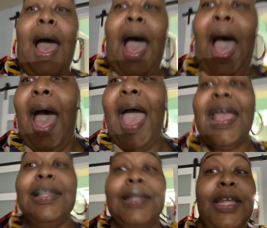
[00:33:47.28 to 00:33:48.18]
I
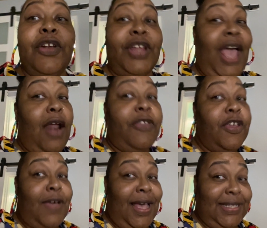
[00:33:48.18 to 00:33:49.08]
literally, I don't think
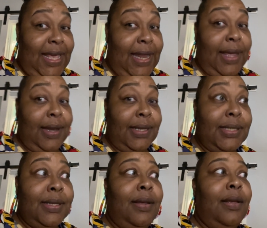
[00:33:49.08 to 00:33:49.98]
you guys get it.
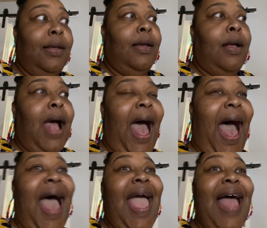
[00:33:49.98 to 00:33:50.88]

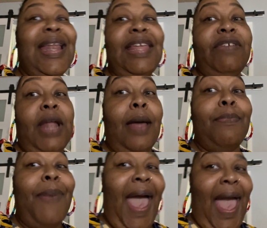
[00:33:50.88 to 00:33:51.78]
I hadn't even
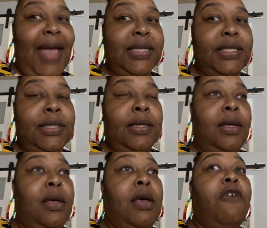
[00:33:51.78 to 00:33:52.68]
unpacked
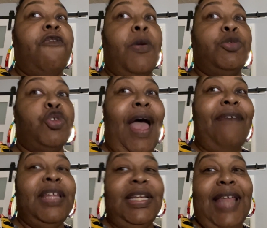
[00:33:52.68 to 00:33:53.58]
from
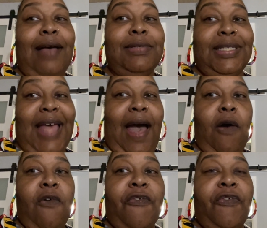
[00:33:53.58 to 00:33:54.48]
traveling down
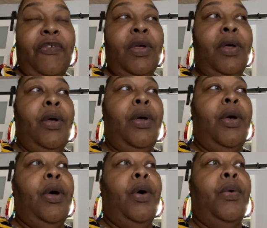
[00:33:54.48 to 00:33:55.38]
south
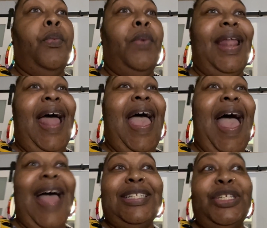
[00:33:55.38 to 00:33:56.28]
when I
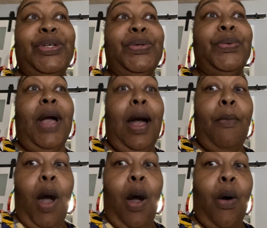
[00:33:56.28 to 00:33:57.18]
had to come
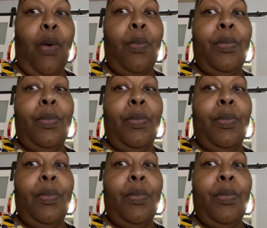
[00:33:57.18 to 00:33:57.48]
home